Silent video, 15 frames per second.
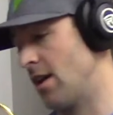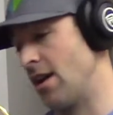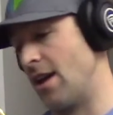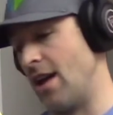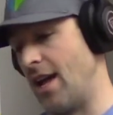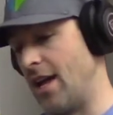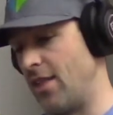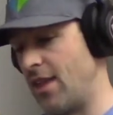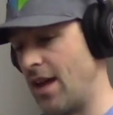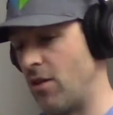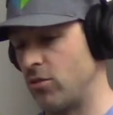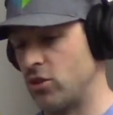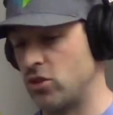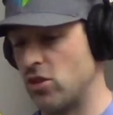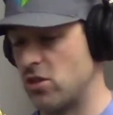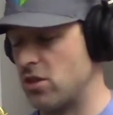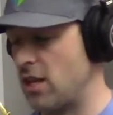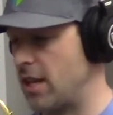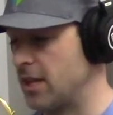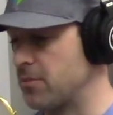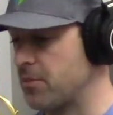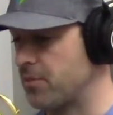And that was just
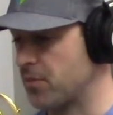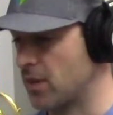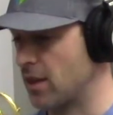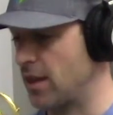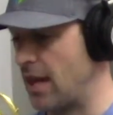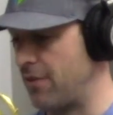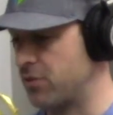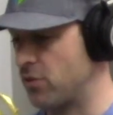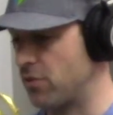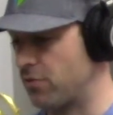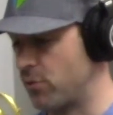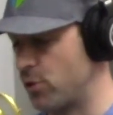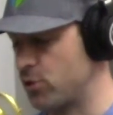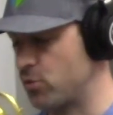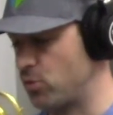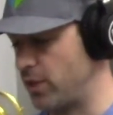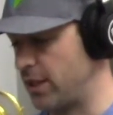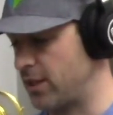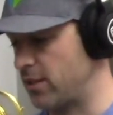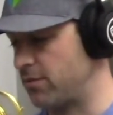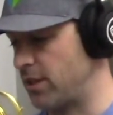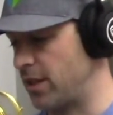like, after a first
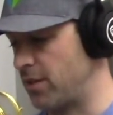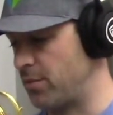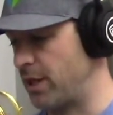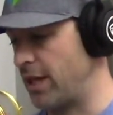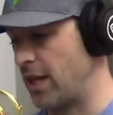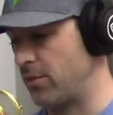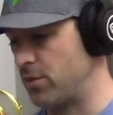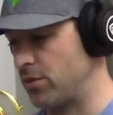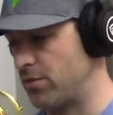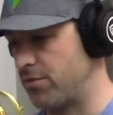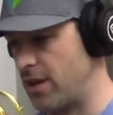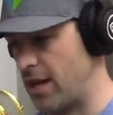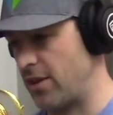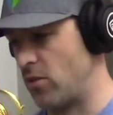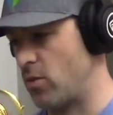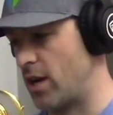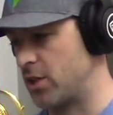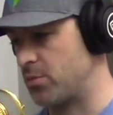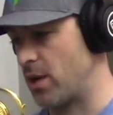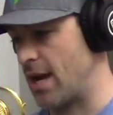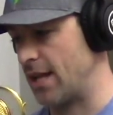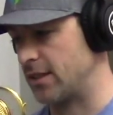week of like being able to finally watch
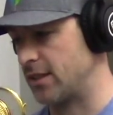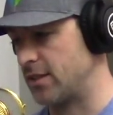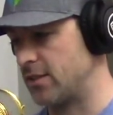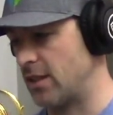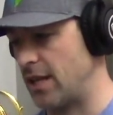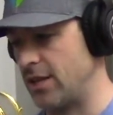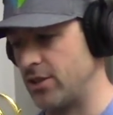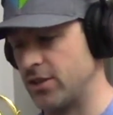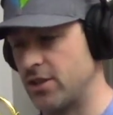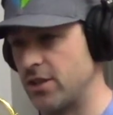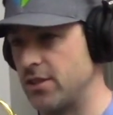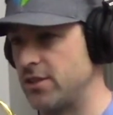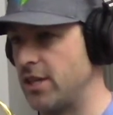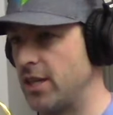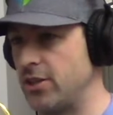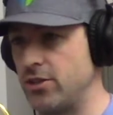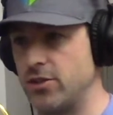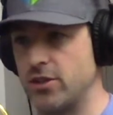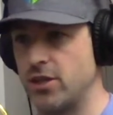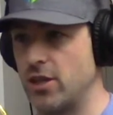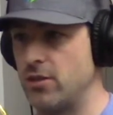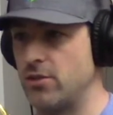practice, I just continued to
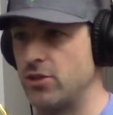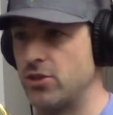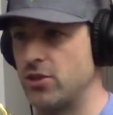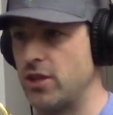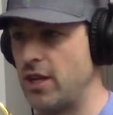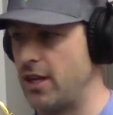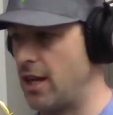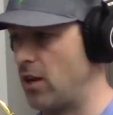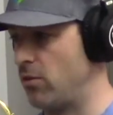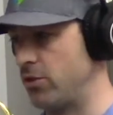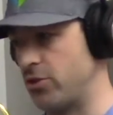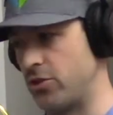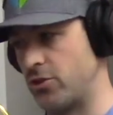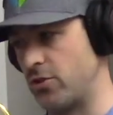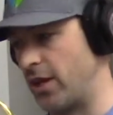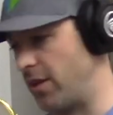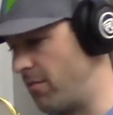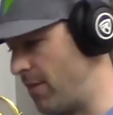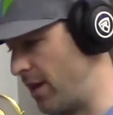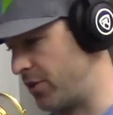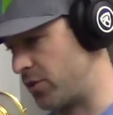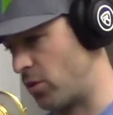coach. And I would just try to
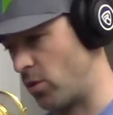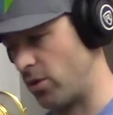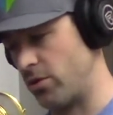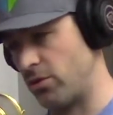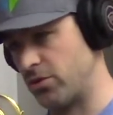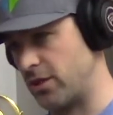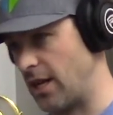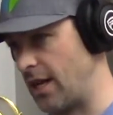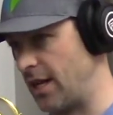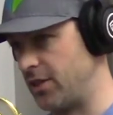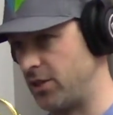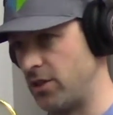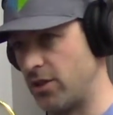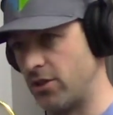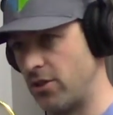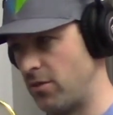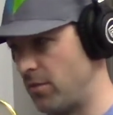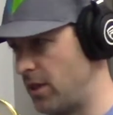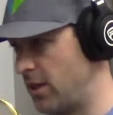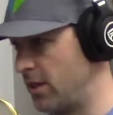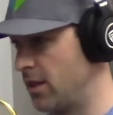mentor those guys younger than me